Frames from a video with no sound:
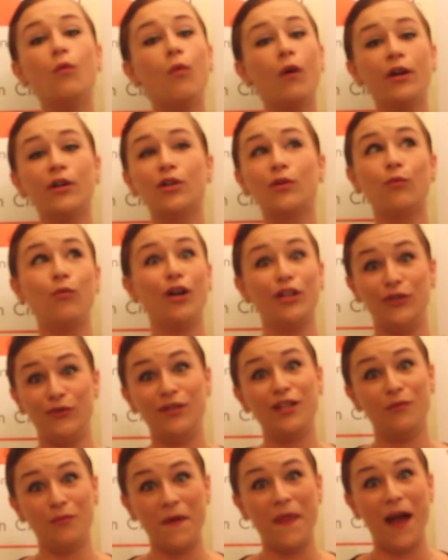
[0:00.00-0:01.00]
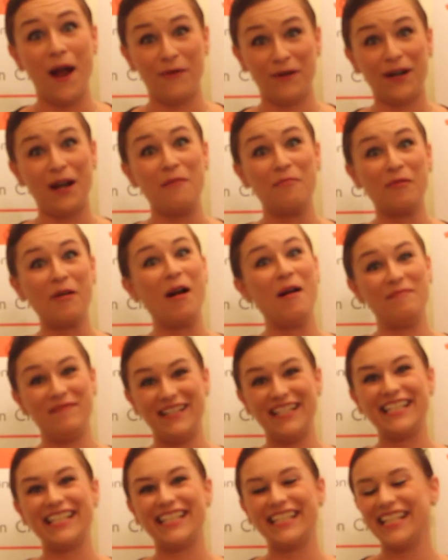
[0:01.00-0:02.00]
wonder what you did without it, I
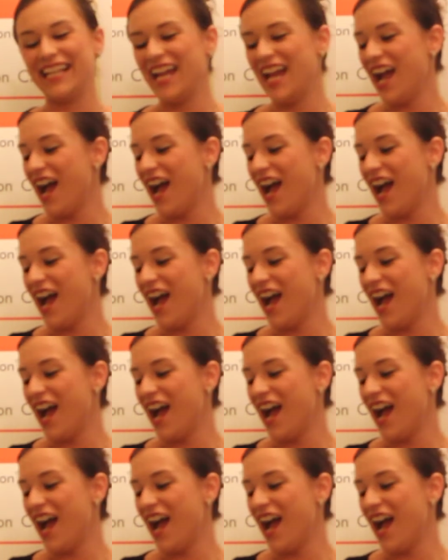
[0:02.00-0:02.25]
promise.